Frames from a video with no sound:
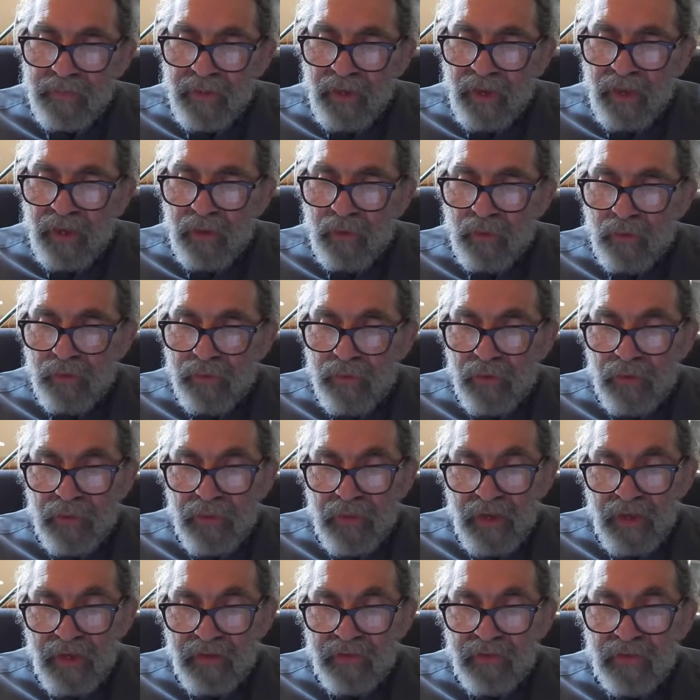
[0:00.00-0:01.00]
I authored
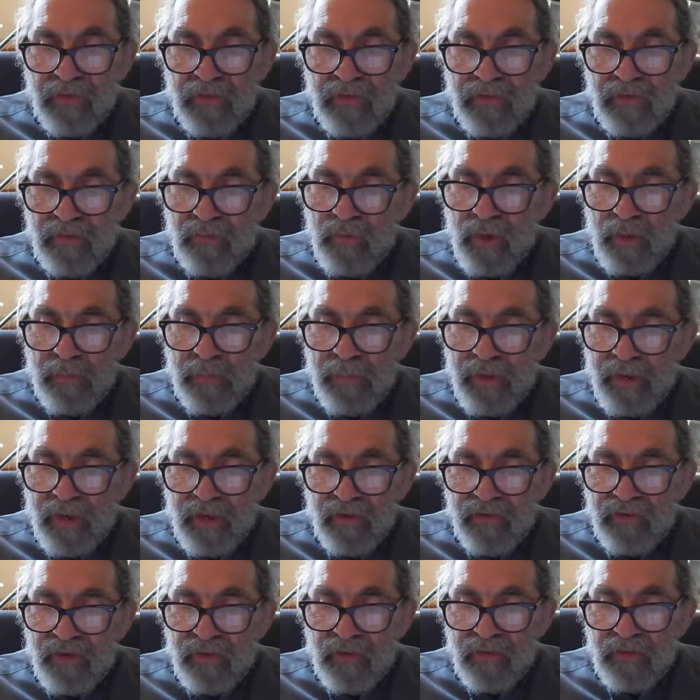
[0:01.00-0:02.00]
thousands of web
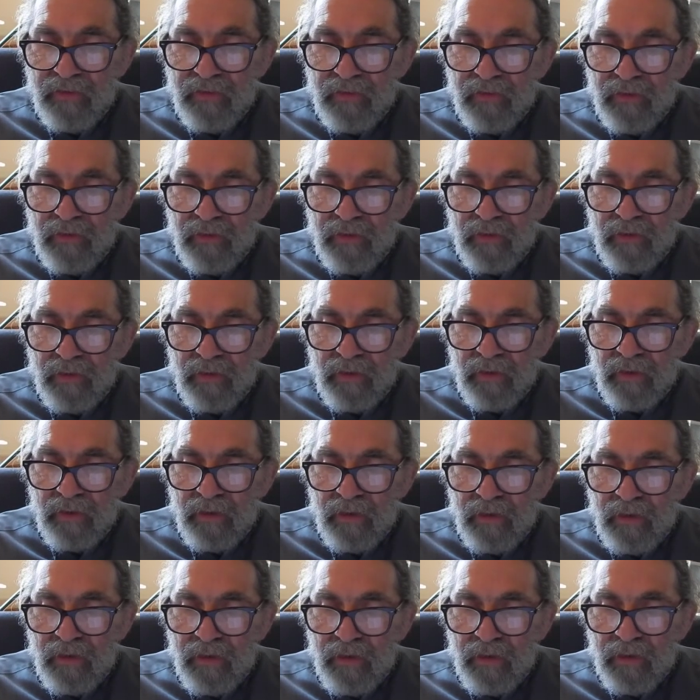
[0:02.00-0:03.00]
pages.
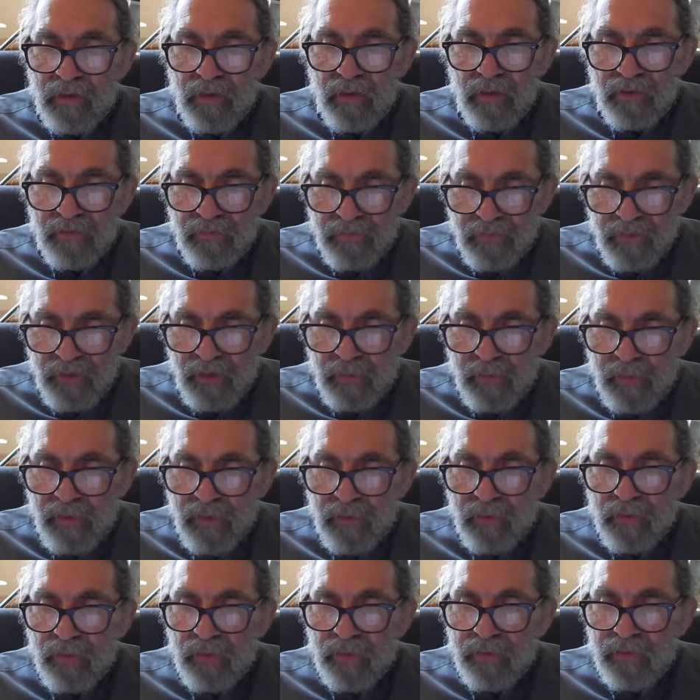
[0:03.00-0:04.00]
Not for the
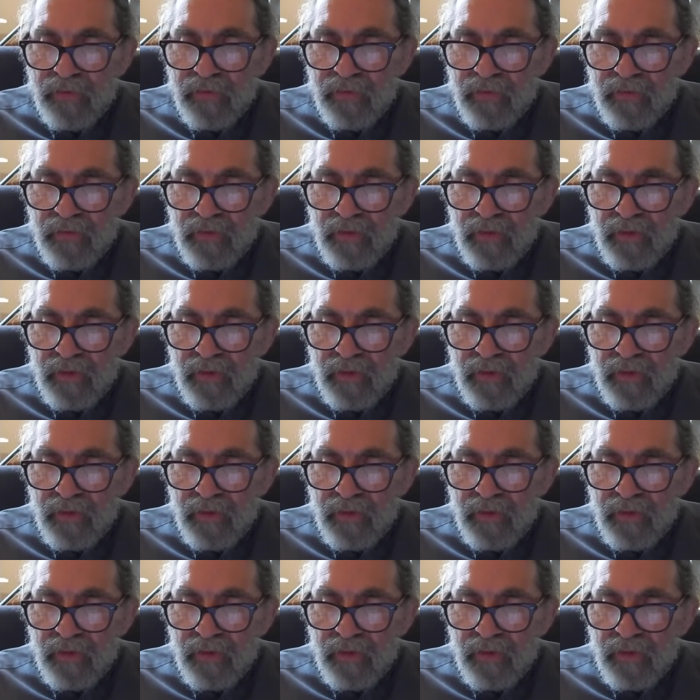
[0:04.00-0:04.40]
applause.